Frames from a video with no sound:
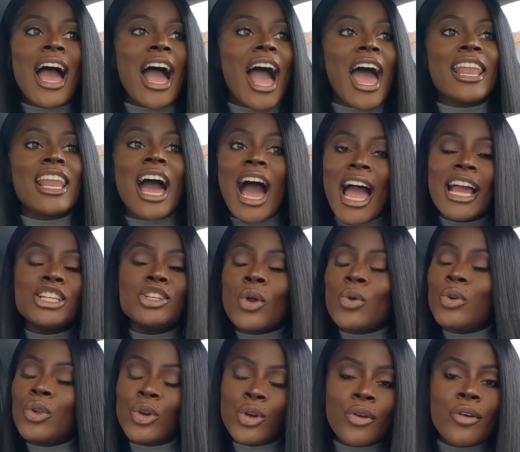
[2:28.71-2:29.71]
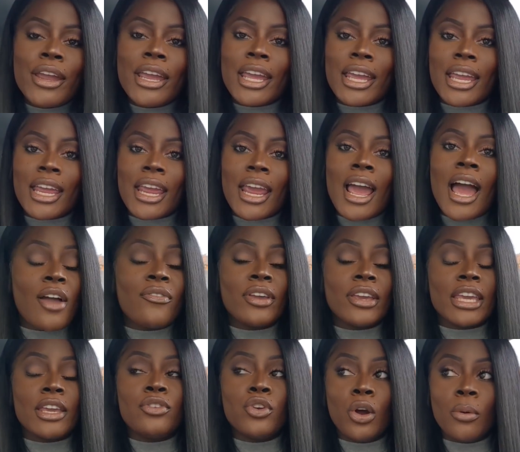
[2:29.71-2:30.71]
And I don't agree. I
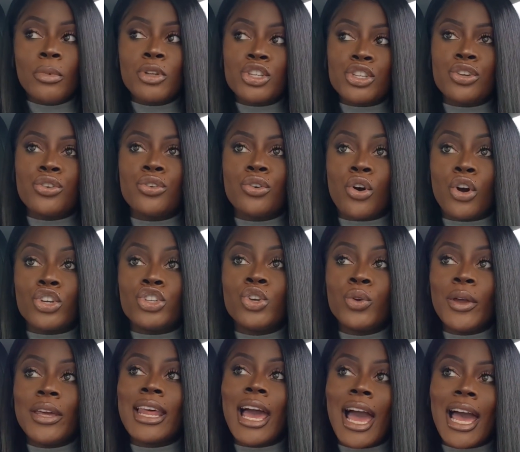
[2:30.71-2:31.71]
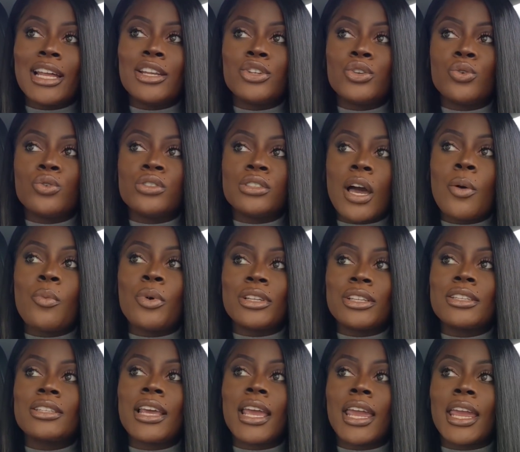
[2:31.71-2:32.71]
think if you're mature, you can handle
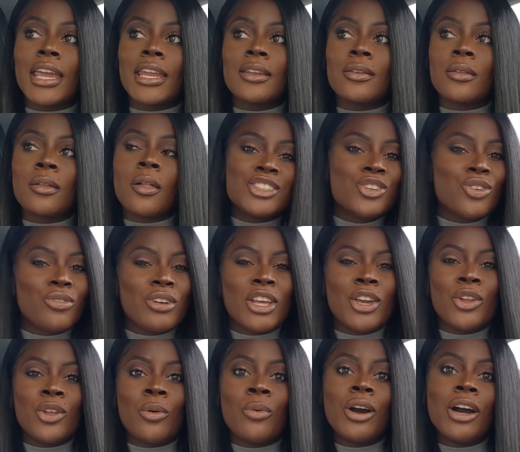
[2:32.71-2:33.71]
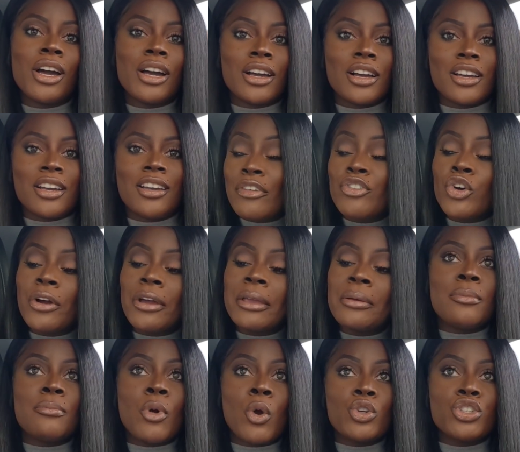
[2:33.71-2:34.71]
someone saying it's not really going to work. If you're
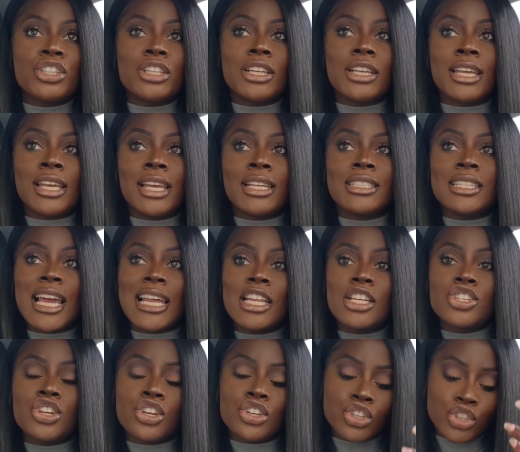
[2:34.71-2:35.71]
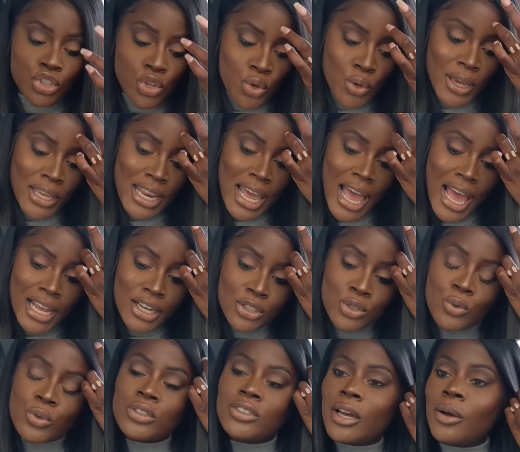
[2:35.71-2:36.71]
emotionally intelligent, you can
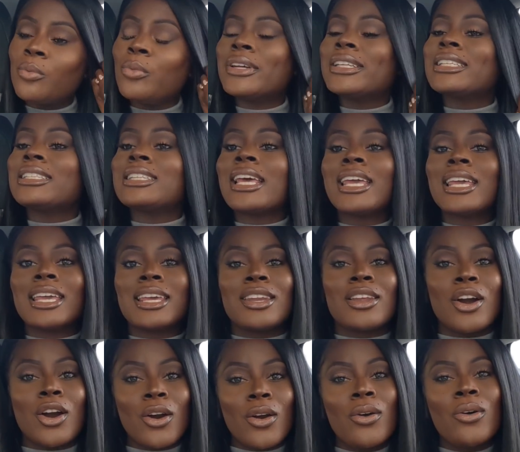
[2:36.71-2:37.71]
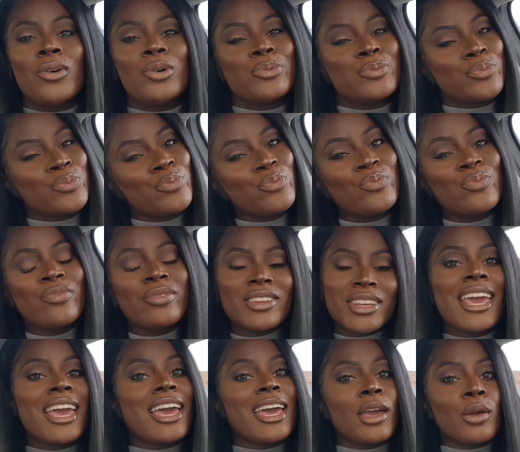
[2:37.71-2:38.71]
handle someone saying, oh,
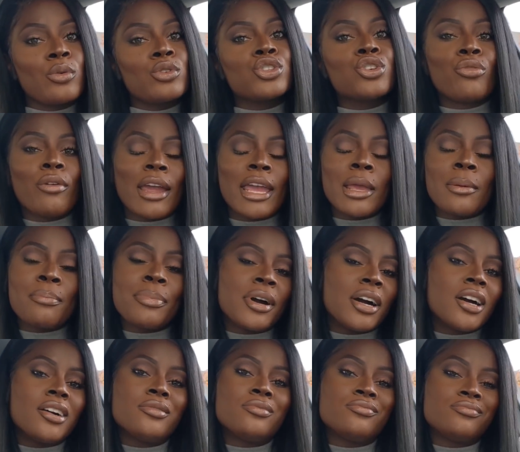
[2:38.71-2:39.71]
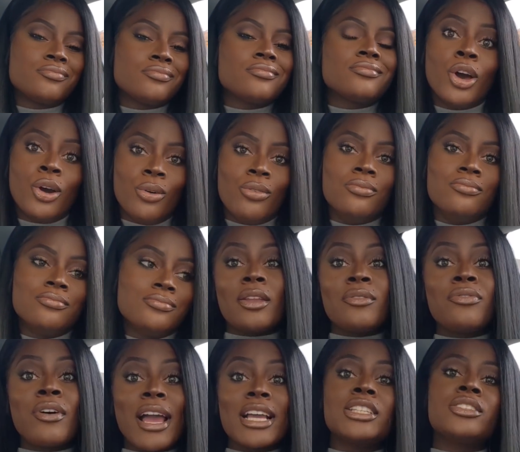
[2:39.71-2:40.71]
yeah, it was great, but no.
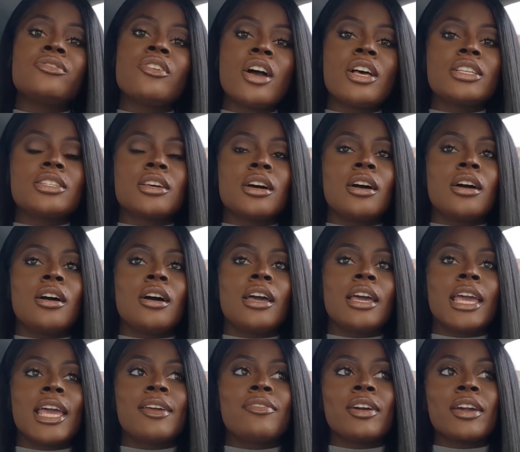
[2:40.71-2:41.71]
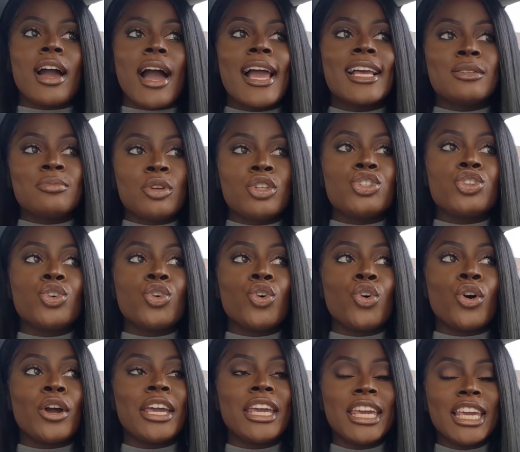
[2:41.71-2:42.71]
And vice versa. If a guy's
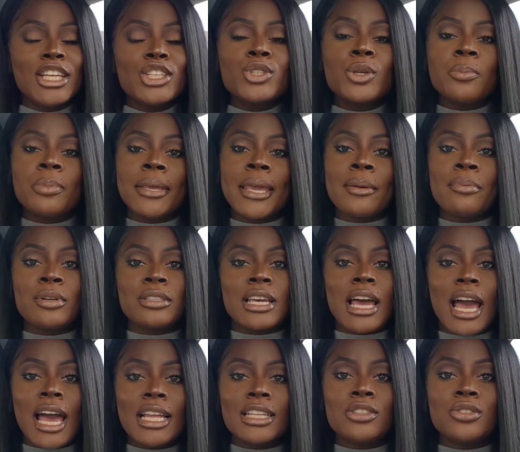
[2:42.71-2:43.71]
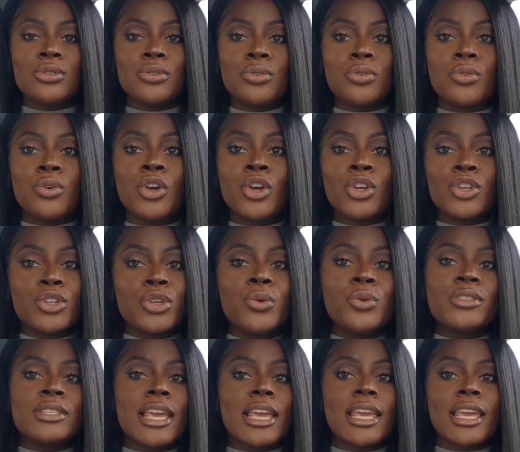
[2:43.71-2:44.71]
mature, he should be able to handle
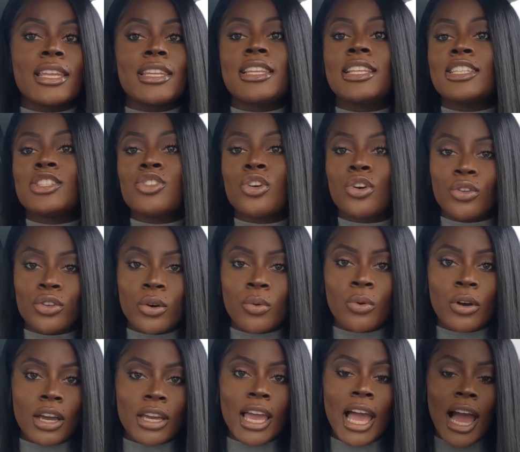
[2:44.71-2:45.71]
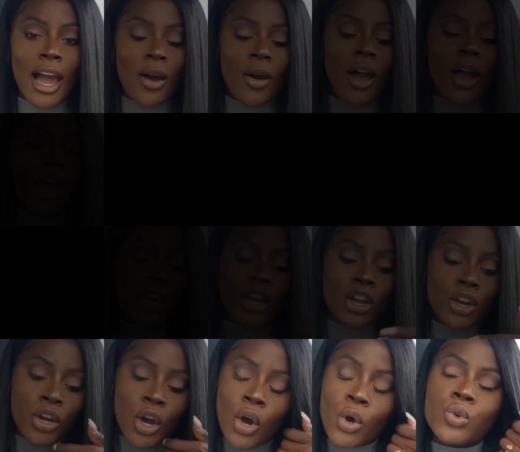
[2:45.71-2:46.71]
you saying this is not going to work out.
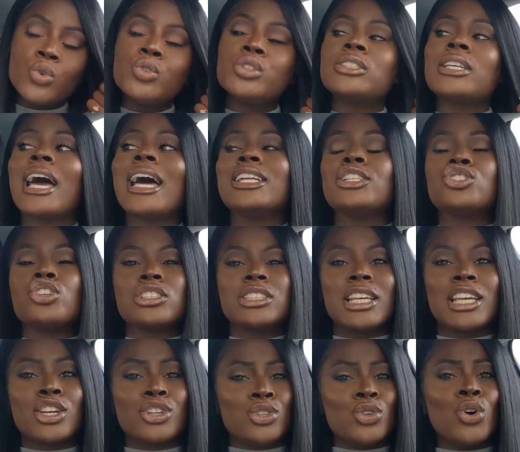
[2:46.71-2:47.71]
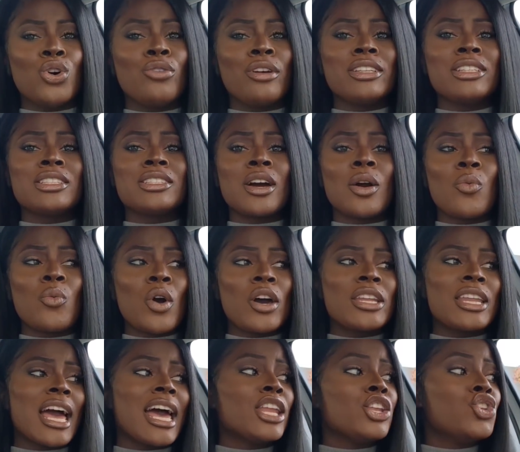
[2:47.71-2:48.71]
Going ghost and just ignoring
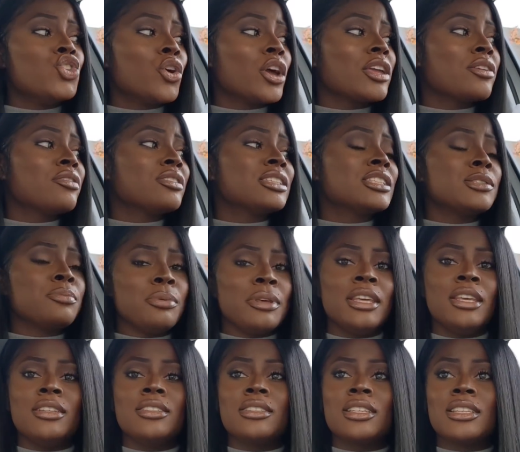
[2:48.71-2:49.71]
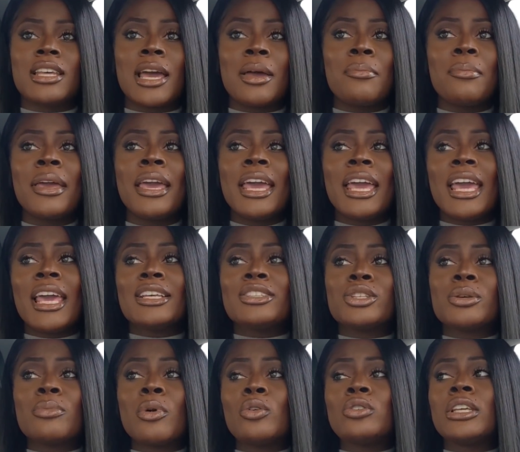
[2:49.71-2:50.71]
someone and not even speaking to them is
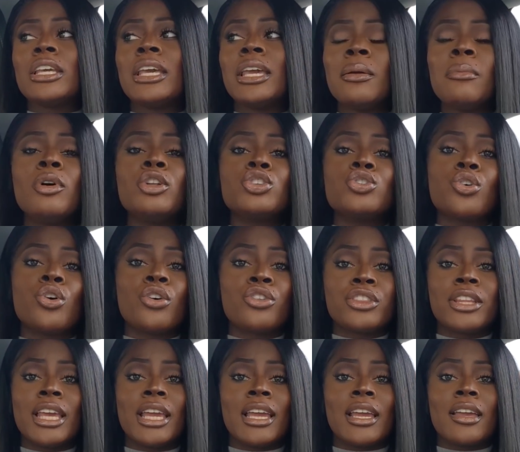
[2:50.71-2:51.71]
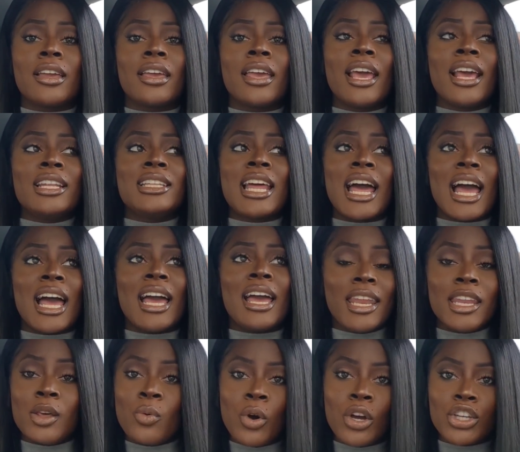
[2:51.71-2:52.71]
the most immature thing that
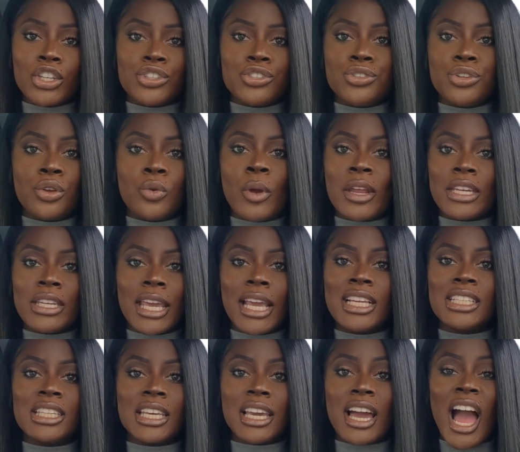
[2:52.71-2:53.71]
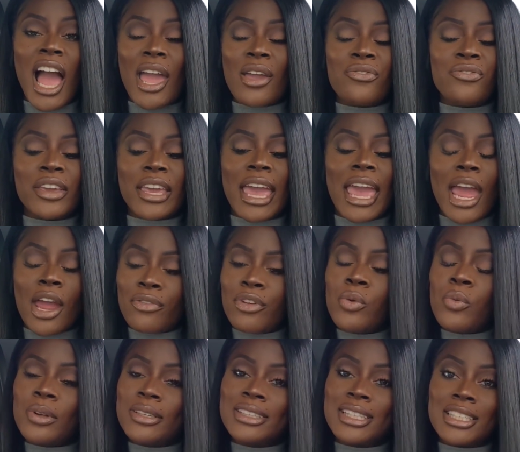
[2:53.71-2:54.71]
anyone can do when dating. I think
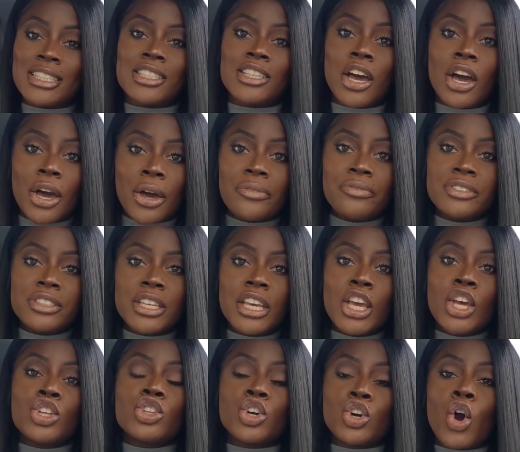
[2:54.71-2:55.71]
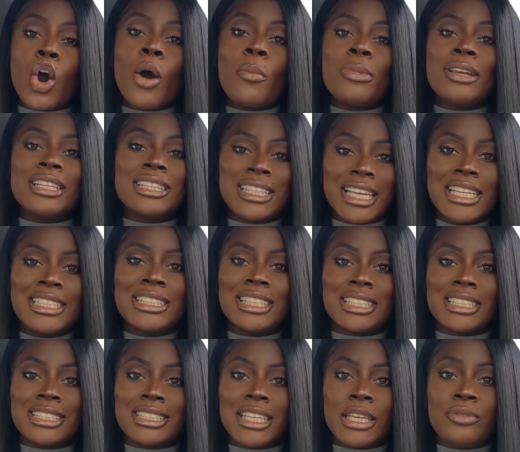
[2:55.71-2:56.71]
everyone deserves the common
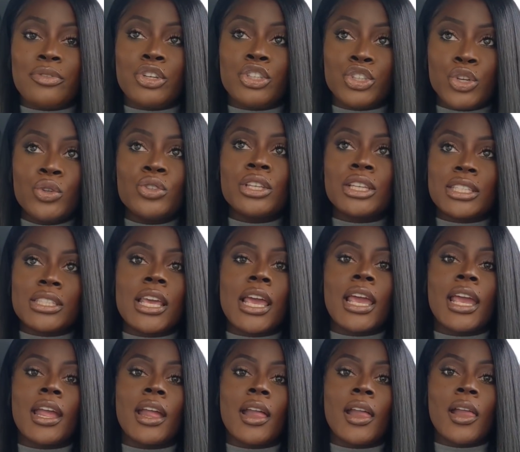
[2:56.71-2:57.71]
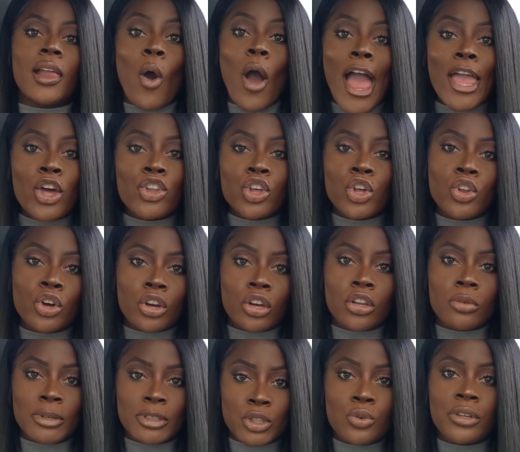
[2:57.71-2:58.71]
decency for you to say why you're no longer
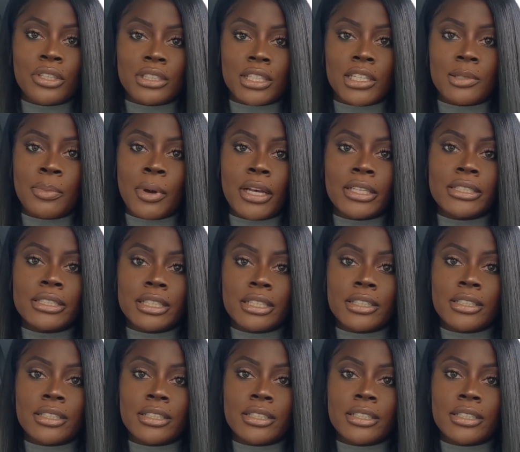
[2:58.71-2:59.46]
going to be talking to this person.